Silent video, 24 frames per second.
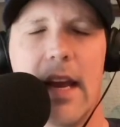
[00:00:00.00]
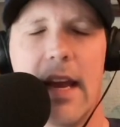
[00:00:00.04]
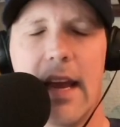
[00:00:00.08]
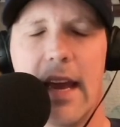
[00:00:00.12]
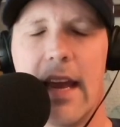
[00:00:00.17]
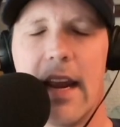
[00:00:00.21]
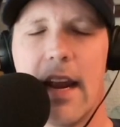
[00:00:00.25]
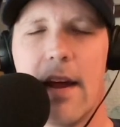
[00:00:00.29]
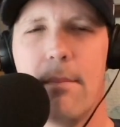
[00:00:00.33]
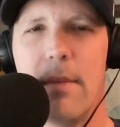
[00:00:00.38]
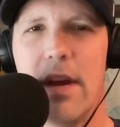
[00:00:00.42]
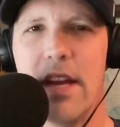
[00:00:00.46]

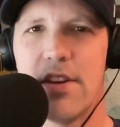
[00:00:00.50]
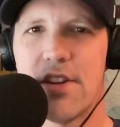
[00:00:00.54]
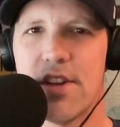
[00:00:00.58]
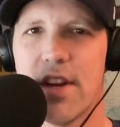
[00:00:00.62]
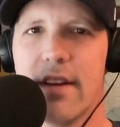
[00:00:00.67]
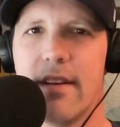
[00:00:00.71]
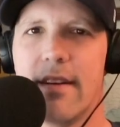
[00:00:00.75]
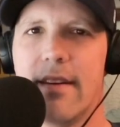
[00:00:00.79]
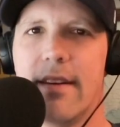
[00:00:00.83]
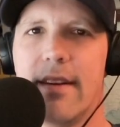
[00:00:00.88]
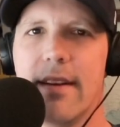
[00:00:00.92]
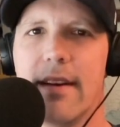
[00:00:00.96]
And I
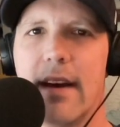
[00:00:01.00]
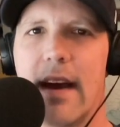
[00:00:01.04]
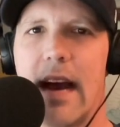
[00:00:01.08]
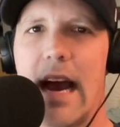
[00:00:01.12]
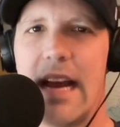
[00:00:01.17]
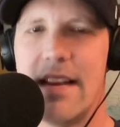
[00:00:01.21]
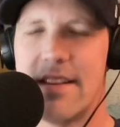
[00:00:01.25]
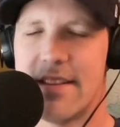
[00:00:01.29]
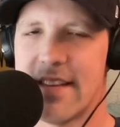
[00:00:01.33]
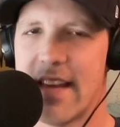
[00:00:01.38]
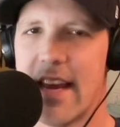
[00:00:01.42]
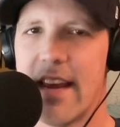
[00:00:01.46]
mentioned
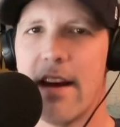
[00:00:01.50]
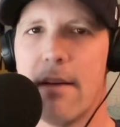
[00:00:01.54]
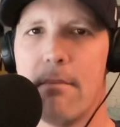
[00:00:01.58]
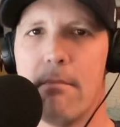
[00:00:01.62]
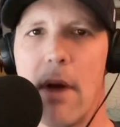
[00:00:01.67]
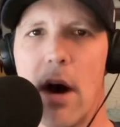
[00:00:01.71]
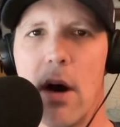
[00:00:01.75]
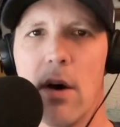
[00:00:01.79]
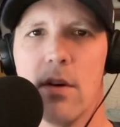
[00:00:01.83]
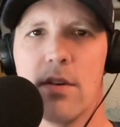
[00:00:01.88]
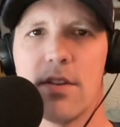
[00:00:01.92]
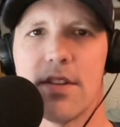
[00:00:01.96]
Isiaih
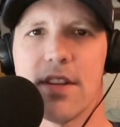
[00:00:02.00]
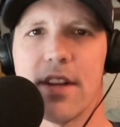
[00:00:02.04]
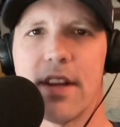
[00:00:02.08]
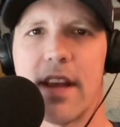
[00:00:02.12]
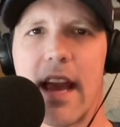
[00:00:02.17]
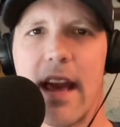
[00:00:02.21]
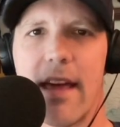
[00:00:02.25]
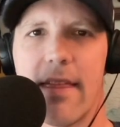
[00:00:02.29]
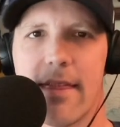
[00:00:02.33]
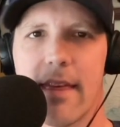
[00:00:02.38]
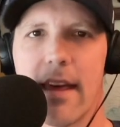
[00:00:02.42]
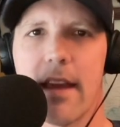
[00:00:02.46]

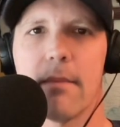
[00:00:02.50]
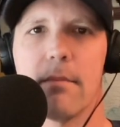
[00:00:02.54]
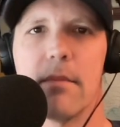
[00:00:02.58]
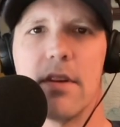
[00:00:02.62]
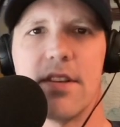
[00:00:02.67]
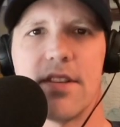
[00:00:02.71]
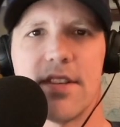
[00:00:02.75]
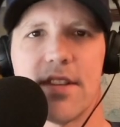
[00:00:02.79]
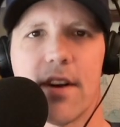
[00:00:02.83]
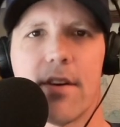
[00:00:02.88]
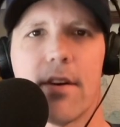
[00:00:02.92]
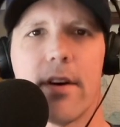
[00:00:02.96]
Mosley. I think
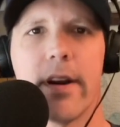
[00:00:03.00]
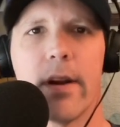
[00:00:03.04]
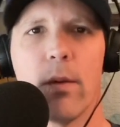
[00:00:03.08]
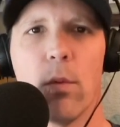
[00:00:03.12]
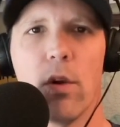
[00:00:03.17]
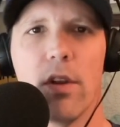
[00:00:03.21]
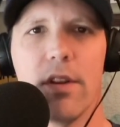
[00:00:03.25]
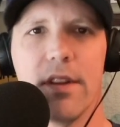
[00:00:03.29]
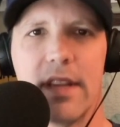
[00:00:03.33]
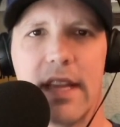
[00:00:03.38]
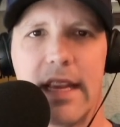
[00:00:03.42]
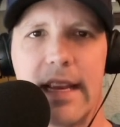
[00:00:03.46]
Missouri
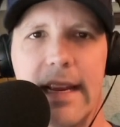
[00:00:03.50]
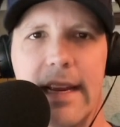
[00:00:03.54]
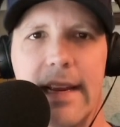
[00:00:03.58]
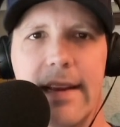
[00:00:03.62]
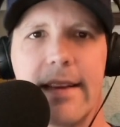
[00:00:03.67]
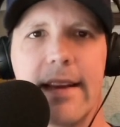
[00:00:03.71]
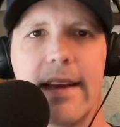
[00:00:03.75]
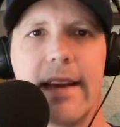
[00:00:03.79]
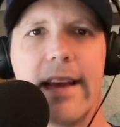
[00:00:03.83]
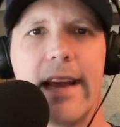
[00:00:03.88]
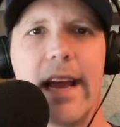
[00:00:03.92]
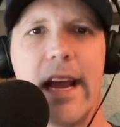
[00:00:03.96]
will
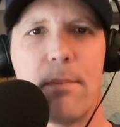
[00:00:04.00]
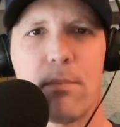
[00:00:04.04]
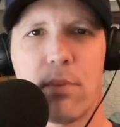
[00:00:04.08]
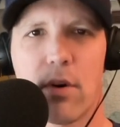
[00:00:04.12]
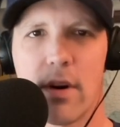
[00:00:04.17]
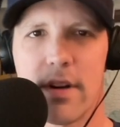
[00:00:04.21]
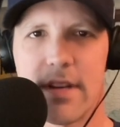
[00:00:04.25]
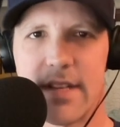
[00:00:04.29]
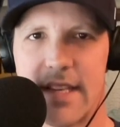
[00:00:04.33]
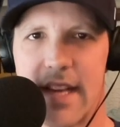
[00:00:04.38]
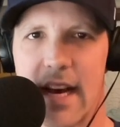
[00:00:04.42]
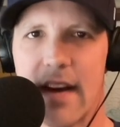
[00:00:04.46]
need a
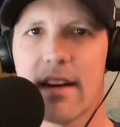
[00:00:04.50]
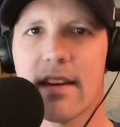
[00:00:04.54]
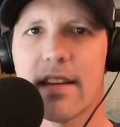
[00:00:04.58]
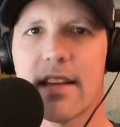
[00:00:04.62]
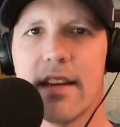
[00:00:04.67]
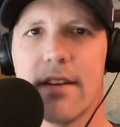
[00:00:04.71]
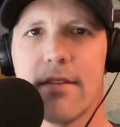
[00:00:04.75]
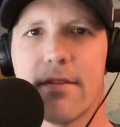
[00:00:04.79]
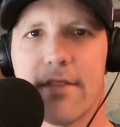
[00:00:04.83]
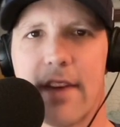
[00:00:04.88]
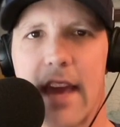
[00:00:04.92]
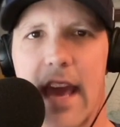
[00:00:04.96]

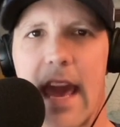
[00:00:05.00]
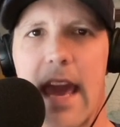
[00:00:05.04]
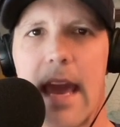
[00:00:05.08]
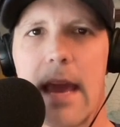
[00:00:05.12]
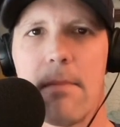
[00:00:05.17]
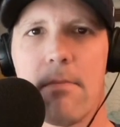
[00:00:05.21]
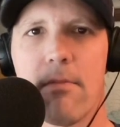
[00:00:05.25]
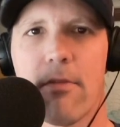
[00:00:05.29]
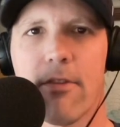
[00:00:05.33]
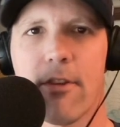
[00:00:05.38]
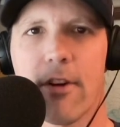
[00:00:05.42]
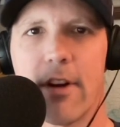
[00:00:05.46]
productive
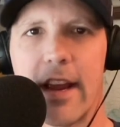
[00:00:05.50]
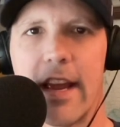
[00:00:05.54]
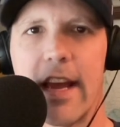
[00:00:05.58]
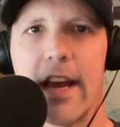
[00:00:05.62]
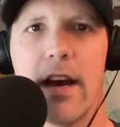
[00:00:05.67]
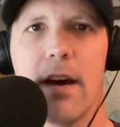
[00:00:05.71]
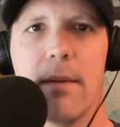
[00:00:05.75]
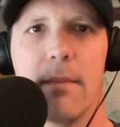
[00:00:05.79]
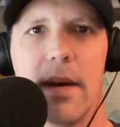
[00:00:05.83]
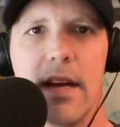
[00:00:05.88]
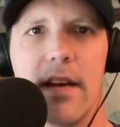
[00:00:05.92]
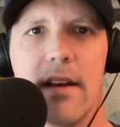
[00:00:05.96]
game for
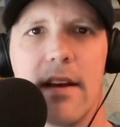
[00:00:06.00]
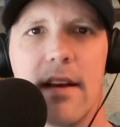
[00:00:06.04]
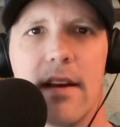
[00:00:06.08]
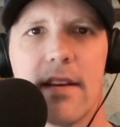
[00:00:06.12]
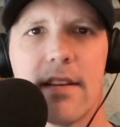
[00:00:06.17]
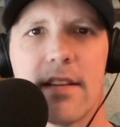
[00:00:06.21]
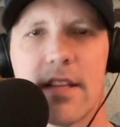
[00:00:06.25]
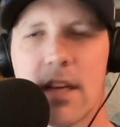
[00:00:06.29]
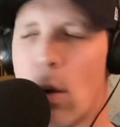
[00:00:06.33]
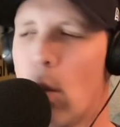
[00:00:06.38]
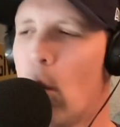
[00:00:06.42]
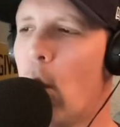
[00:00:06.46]
him
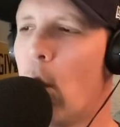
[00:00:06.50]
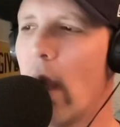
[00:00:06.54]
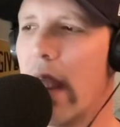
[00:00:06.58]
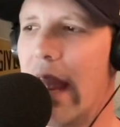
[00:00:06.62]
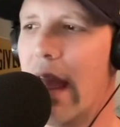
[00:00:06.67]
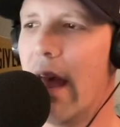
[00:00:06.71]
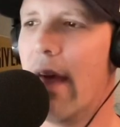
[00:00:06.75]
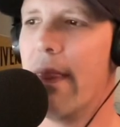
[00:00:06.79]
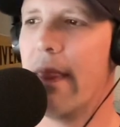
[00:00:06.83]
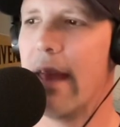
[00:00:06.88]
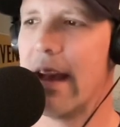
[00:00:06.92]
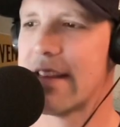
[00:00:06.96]
to
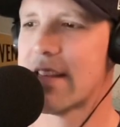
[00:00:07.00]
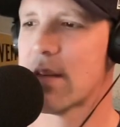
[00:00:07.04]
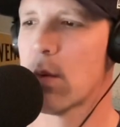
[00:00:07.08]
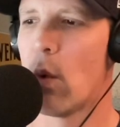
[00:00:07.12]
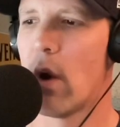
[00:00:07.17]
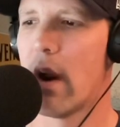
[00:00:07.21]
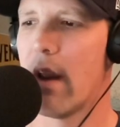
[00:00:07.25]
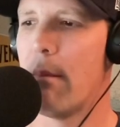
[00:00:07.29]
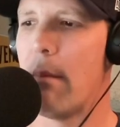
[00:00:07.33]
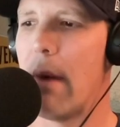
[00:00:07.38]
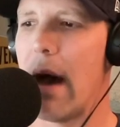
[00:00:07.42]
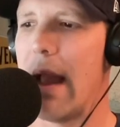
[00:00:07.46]
win. That's
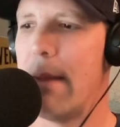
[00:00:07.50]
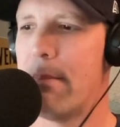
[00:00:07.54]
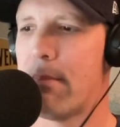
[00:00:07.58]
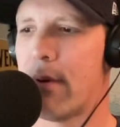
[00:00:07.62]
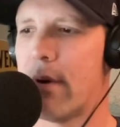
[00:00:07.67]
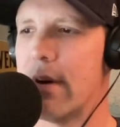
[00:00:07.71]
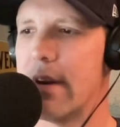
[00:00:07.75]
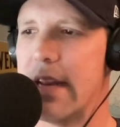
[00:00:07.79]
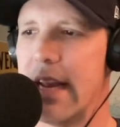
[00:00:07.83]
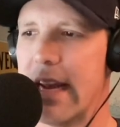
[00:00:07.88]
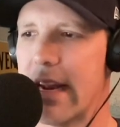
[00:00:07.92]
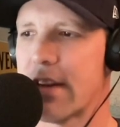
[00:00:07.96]
one of my
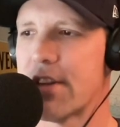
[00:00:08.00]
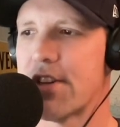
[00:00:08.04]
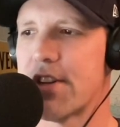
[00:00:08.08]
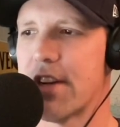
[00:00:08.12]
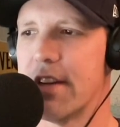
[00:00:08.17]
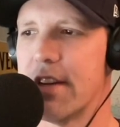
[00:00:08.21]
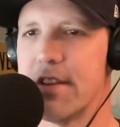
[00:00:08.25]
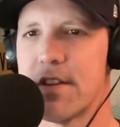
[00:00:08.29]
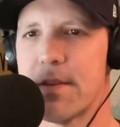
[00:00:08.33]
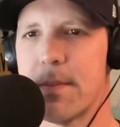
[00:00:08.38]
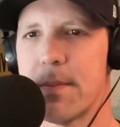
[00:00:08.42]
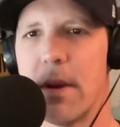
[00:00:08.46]

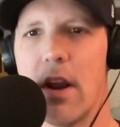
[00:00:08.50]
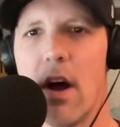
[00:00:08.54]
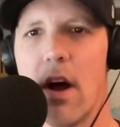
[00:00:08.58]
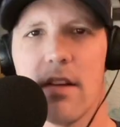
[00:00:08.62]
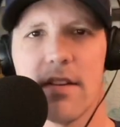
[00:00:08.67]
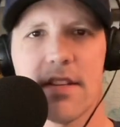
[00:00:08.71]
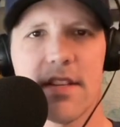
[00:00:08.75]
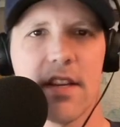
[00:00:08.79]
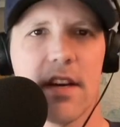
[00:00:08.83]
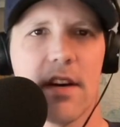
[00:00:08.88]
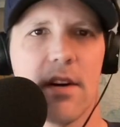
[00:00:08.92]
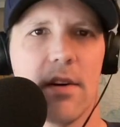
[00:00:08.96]
predictions. But
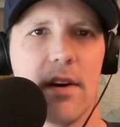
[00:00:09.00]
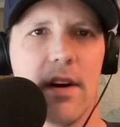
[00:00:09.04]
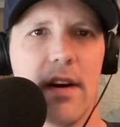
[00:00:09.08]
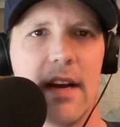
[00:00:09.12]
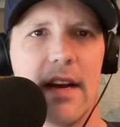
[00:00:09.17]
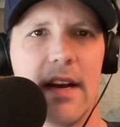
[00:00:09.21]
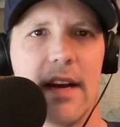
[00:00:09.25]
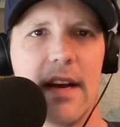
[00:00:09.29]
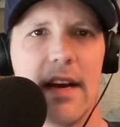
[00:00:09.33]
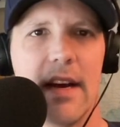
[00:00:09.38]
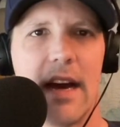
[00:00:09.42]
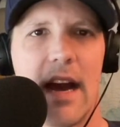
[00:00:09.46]
also,
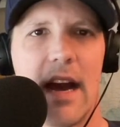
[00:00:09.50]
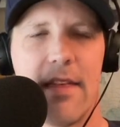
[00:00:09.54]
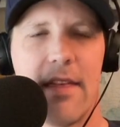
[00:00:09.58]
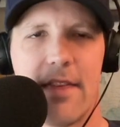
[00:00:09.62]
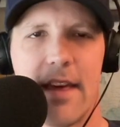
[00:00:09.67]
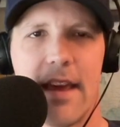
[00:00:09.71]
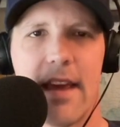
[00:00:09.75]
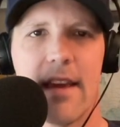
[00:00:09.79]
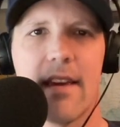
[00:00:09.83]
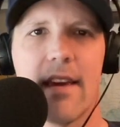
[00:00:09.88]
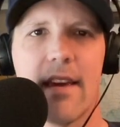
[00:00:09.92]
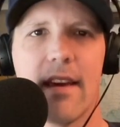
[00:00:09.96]
I
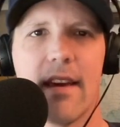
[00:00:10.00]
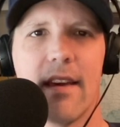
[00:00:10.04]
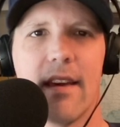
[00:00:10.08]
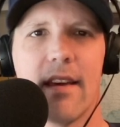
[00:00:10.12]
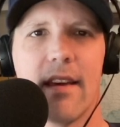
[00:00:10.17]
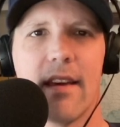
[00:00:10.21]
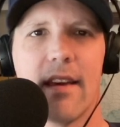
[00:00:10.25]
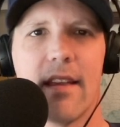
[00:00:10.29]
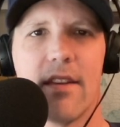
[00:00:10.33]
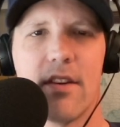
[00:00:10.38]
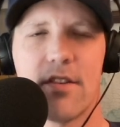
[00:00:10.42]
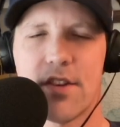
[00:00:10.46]
think
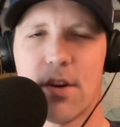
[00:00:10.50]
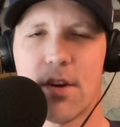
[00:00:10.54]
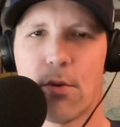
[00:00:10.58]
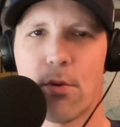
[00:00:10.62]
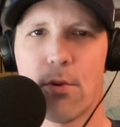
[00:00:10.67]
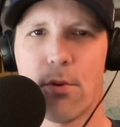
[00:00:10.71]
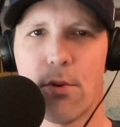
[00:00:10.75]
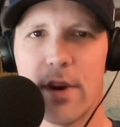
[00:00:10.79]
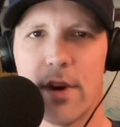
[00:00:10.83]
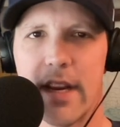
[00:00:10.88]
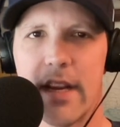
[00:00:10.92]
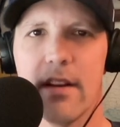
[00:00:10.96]
there's a
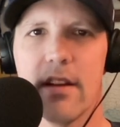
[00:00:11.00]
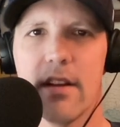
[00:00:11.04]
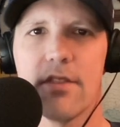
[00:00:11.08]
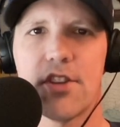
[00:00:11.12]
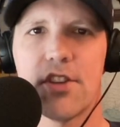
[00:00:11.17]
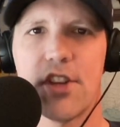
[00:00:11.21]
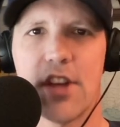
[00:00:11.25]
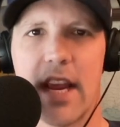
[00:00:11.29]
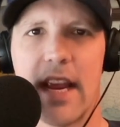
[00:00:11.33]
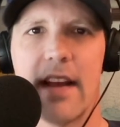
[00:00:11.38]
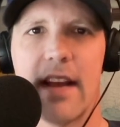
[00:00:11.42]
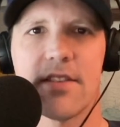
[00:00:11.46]
real
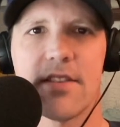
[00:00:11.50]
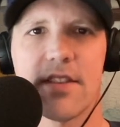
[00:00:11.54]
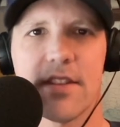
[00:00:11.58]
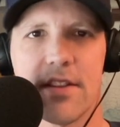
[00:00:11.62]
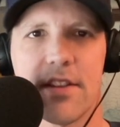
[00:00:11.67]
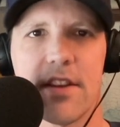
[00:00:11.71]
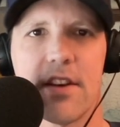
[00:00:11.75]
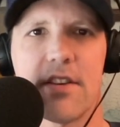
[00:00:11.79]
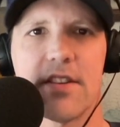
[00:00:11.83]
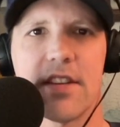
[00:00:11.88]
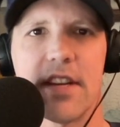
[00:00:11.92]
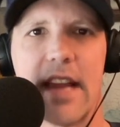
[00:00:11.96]
chance
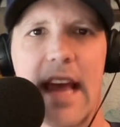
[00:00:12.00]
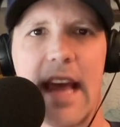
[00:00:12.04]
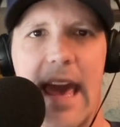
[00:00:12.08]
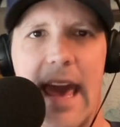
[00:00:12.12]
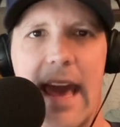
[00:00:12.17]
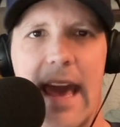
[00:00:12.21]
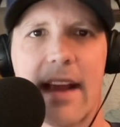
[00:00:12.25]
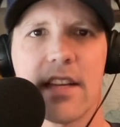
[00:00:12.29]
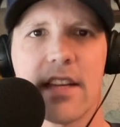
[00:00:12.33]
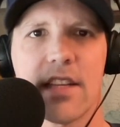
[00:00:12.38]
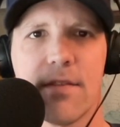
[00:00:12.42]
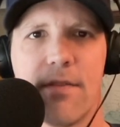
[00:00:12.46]
that there's an
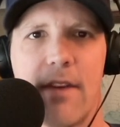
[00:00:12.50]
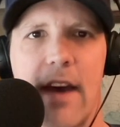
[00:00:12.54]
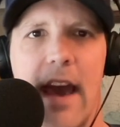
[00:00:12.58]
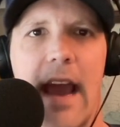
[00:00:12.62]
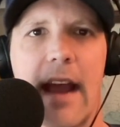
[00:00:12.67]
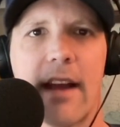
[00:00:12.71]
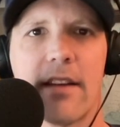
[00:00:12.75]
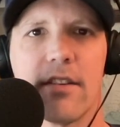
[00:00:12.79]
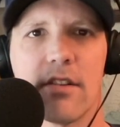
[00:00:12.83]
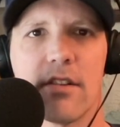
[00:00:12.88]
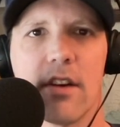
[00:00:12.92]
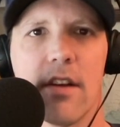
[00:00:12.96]
X
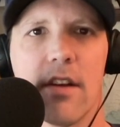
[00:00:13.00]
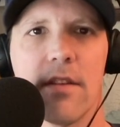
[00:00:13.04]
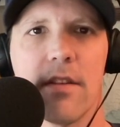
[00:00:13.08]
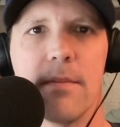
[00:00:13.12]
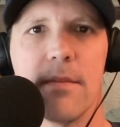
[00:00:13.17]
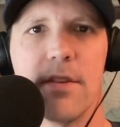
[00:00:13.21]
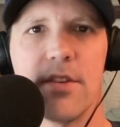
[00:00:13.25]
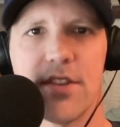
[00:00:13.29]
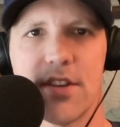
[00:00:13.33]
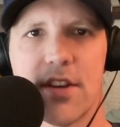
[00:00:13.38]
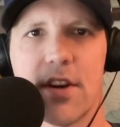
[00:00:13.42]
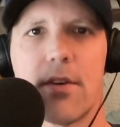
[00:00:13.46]
factor on the
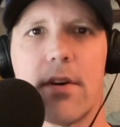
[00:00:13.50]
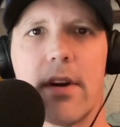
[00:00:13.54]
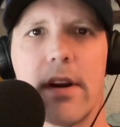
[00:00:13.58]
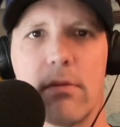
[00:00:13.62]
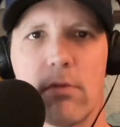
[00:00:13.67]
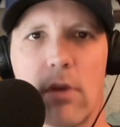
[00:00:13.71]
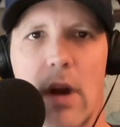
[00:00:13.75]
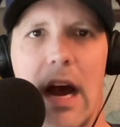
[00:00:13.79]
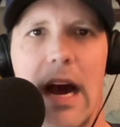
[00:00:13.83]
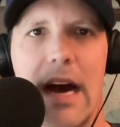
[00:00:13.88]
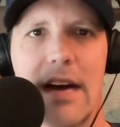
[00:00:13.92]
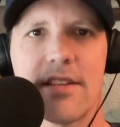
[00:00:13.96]
Missouri
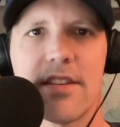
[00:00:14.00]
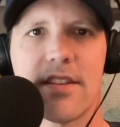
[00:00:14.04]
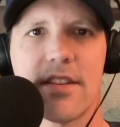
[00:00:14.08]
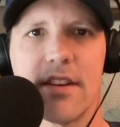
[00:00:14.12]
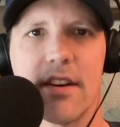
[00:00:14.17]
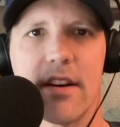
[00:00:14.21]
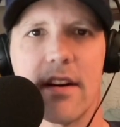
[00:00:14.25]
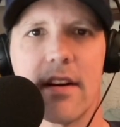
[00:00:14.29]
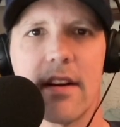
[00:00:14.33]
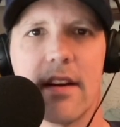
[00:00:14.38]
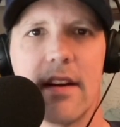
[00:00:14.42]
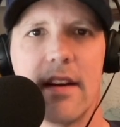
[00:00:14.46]

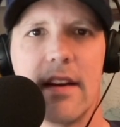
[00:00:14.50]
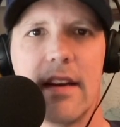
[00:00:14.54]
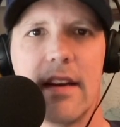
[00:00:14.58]
roster